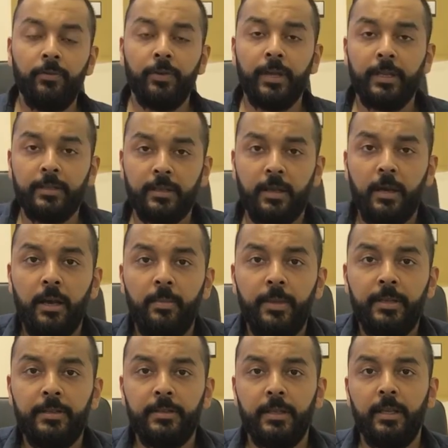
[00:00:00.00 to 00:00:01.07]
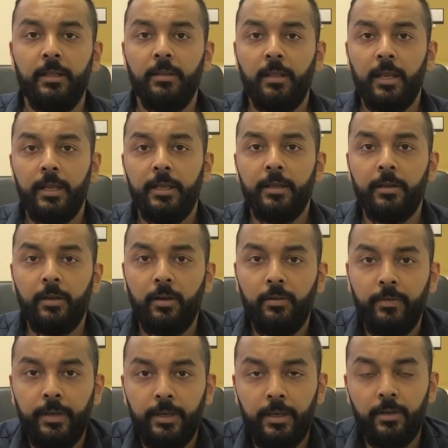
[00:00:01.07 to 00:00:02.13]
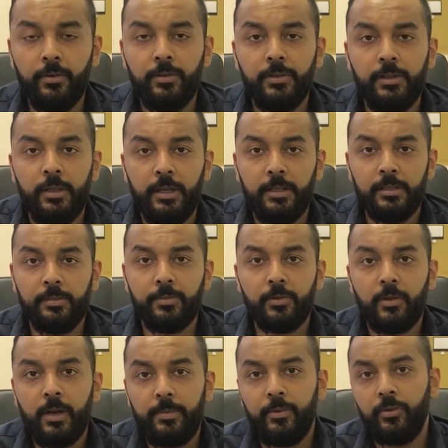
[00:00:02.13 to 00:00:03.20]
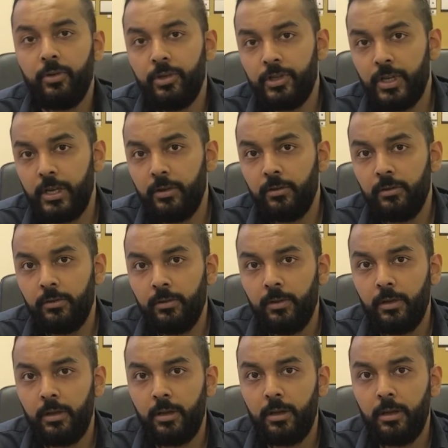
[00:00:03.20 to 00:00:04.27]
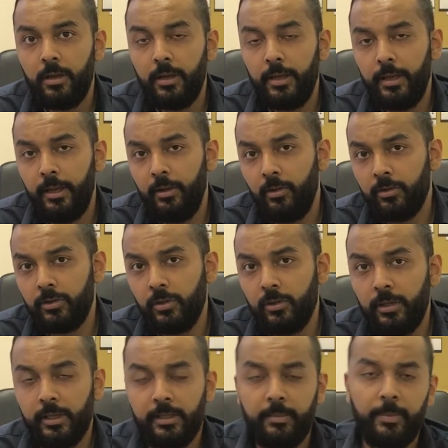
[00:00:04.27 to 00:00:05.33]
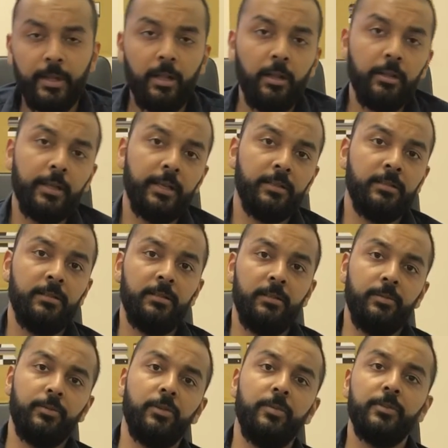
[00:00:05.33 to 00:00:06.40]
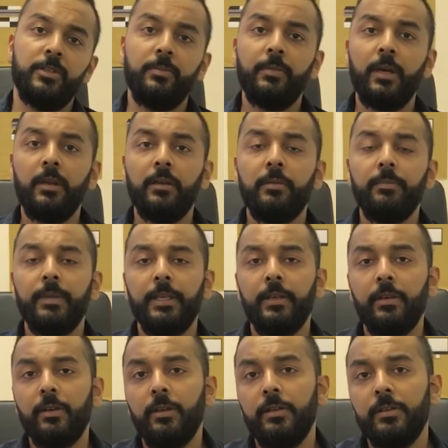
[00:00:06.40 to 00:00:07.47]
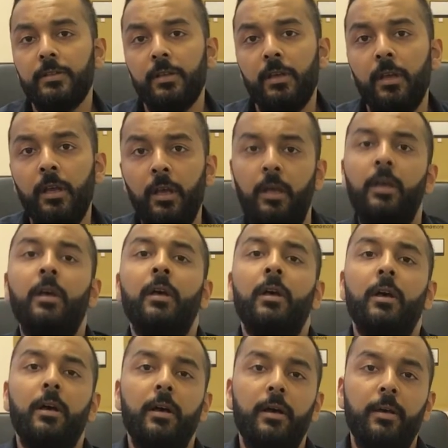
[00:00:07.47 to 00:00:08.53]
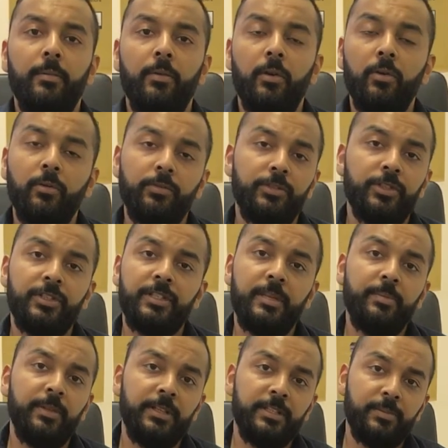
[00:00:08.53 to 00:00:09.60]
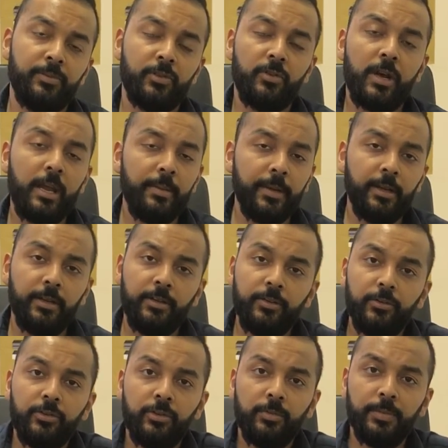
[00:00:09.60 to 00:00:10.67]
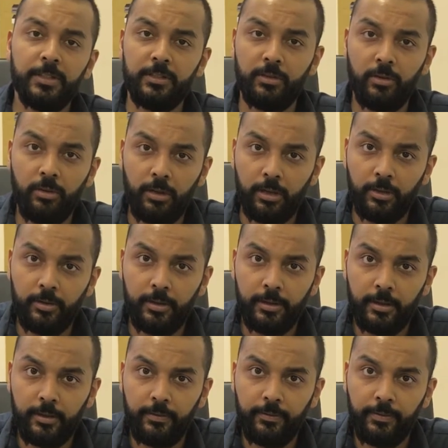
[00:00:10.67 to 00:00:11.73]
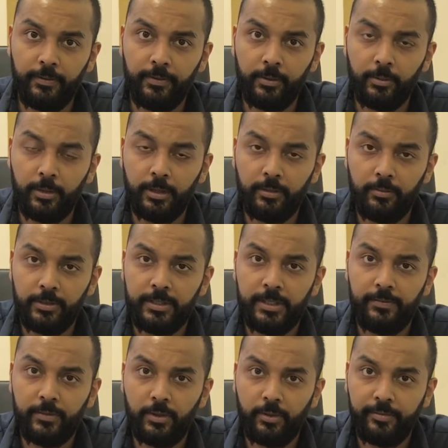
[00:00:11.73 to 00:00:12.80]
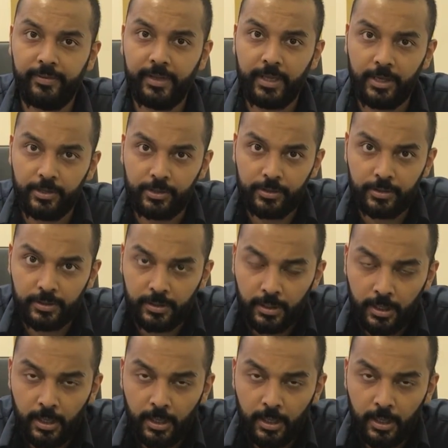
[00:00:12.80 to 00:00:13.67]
forget to comment and like our videos and subscribe to our channel, and also click the bell next to the subscription button, because just simply subscribing on YouTube is no longer enough if you want to receive notifications.